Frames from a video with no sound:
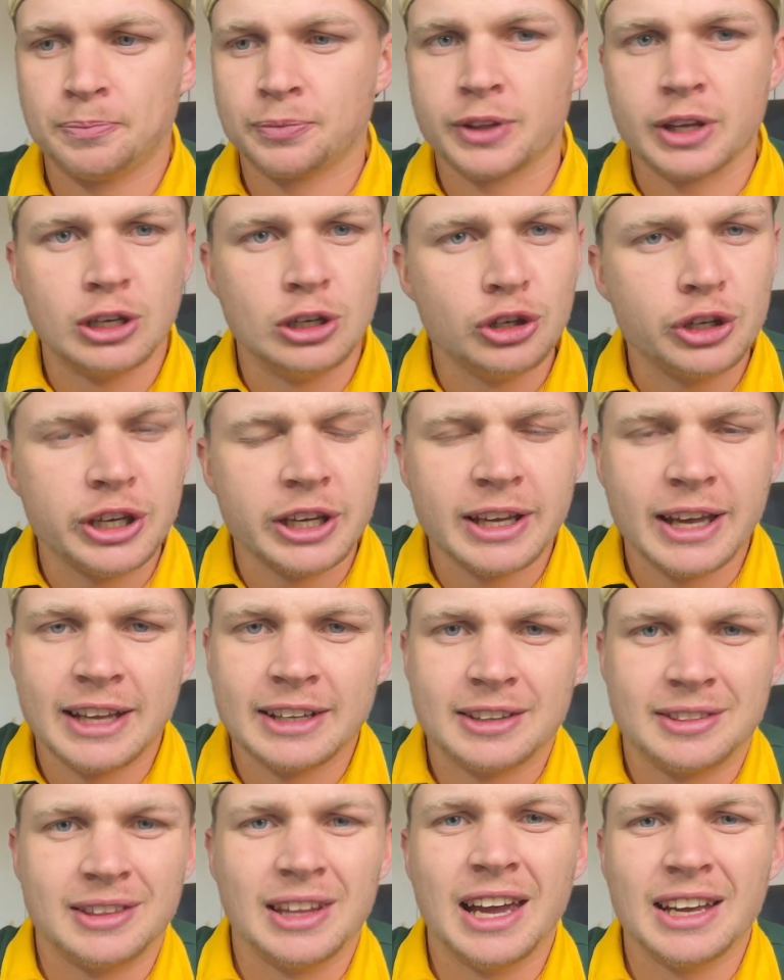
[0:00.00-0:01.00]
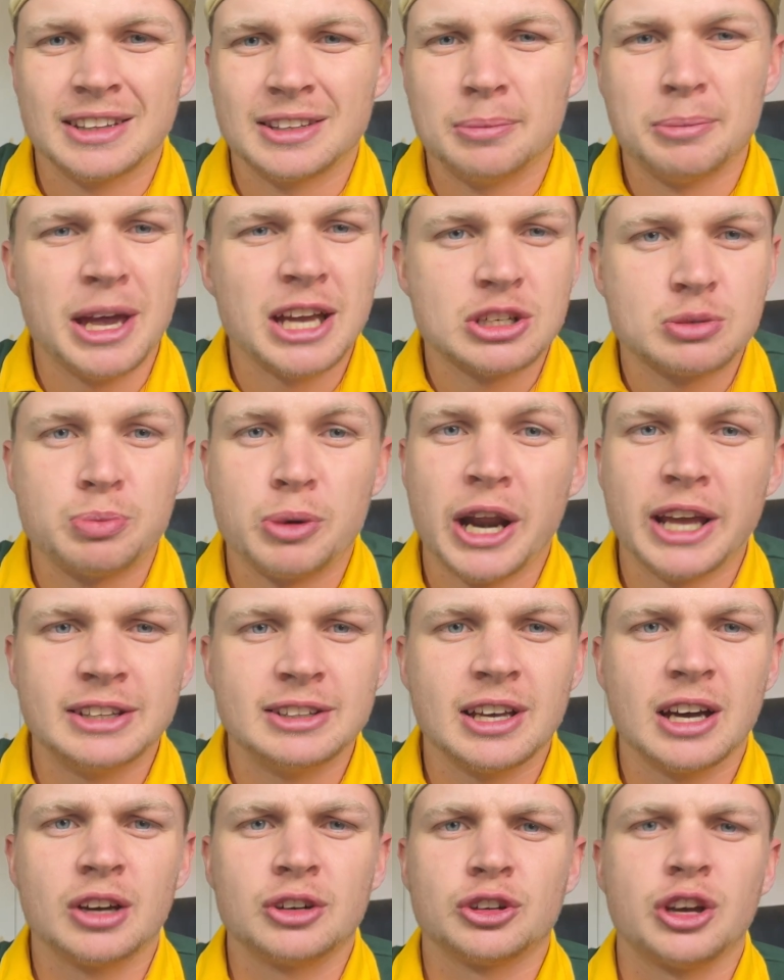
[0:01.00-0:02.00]
looking at the match
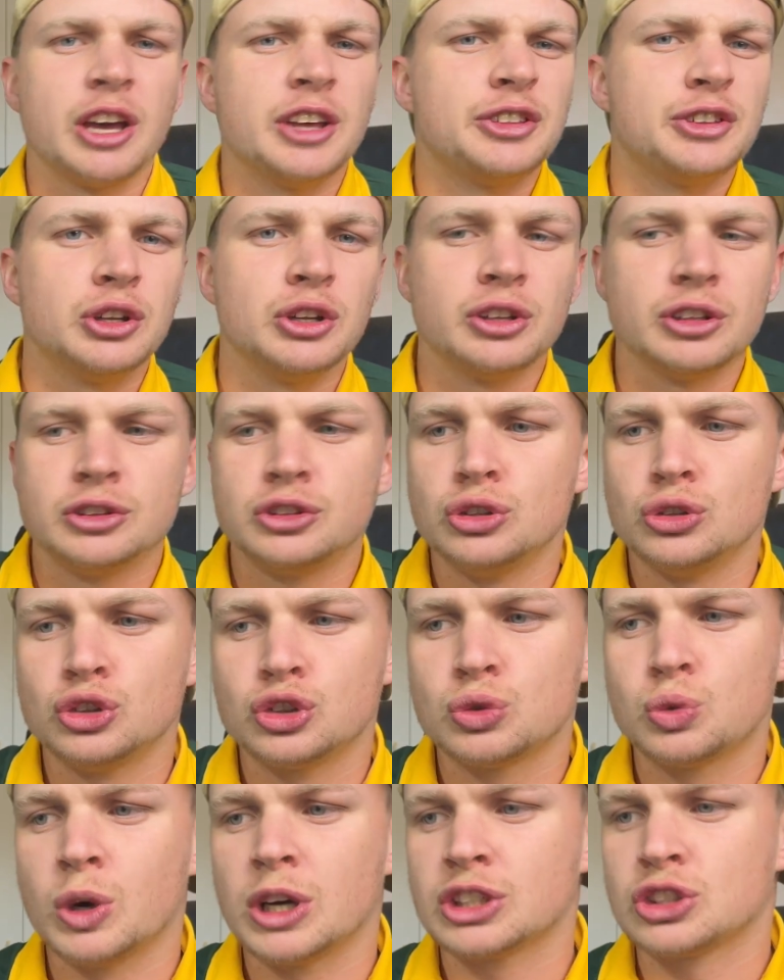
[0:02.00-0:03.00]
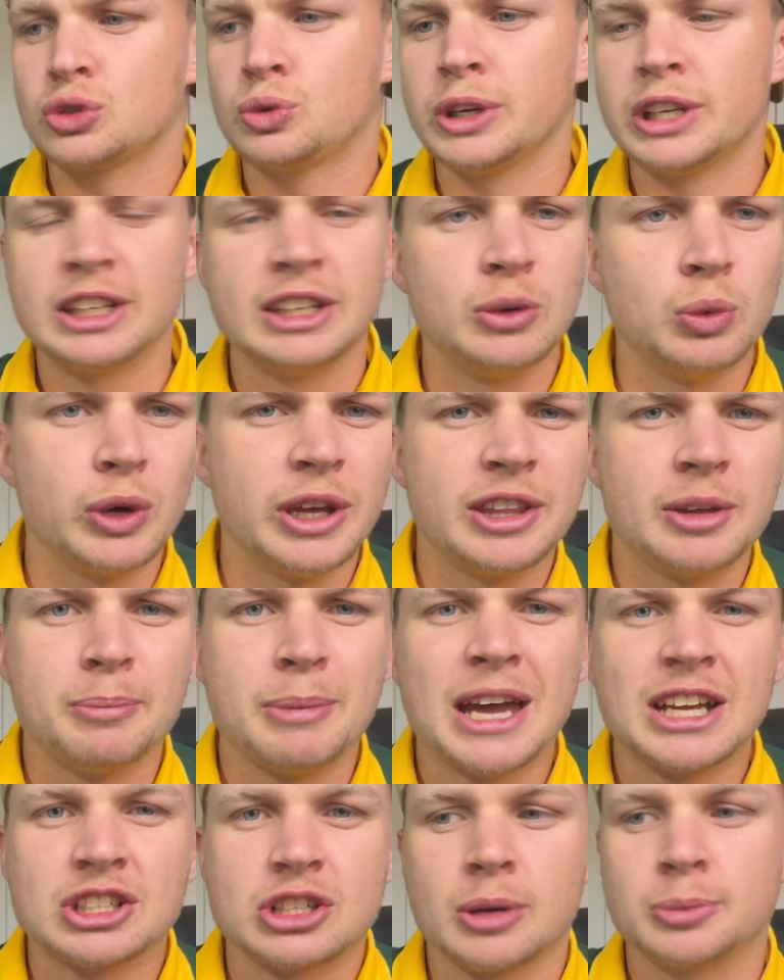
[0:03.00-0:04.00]
breakdown, going through the two squads quickly, where the
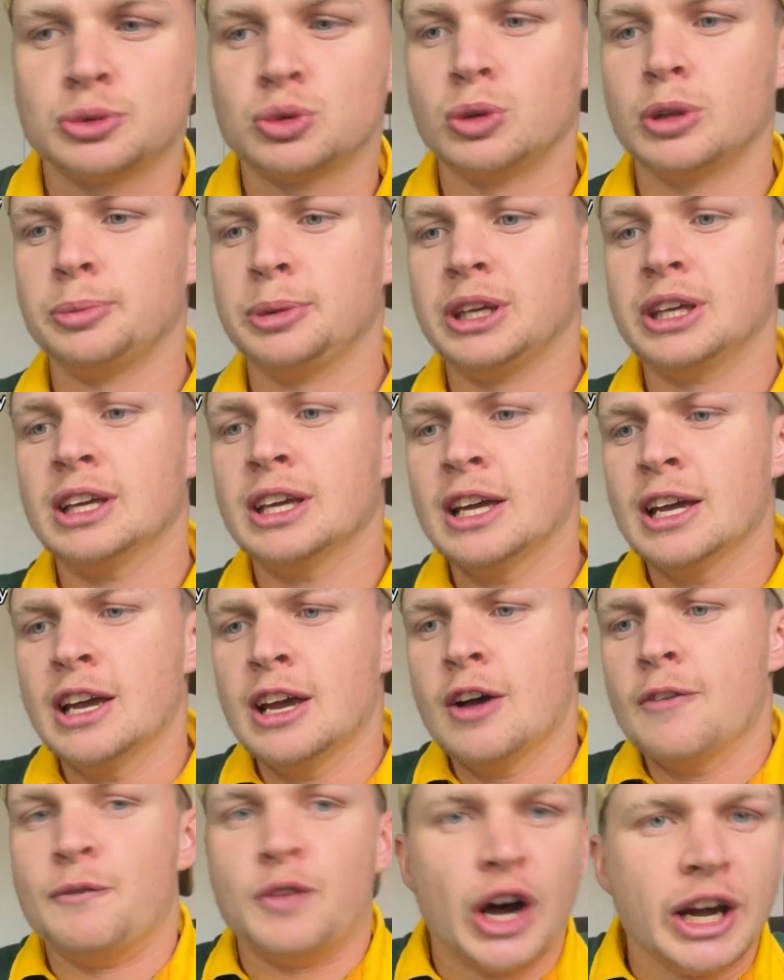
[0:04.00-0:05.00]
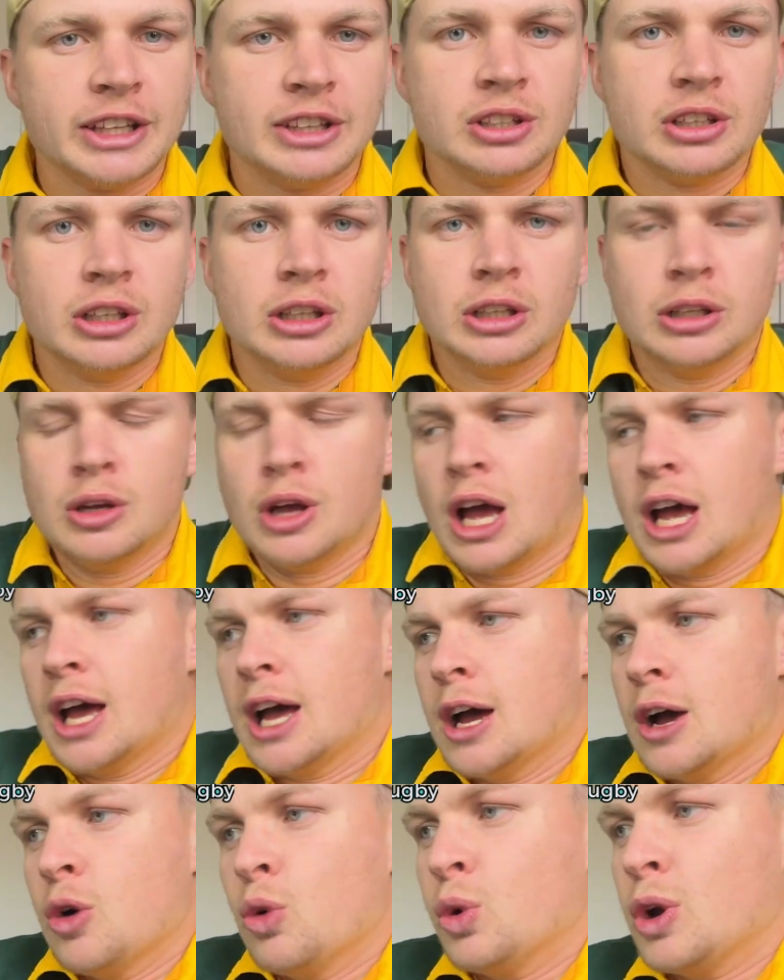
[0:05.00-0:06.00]
matchups will be vital,
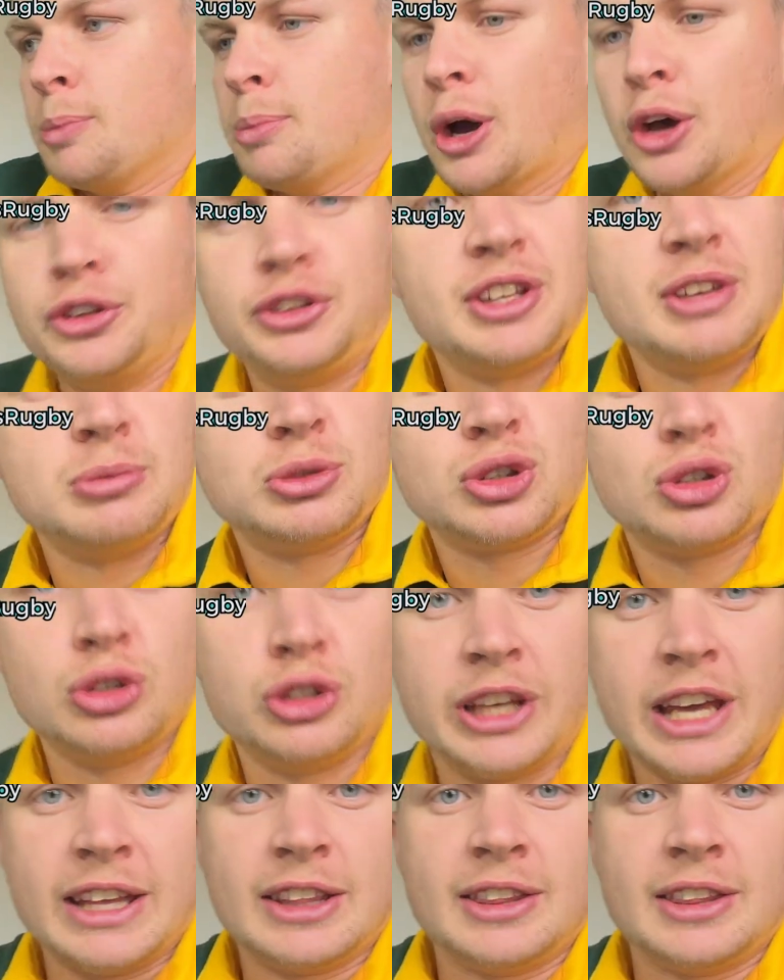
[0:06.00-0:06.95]
where both teams could get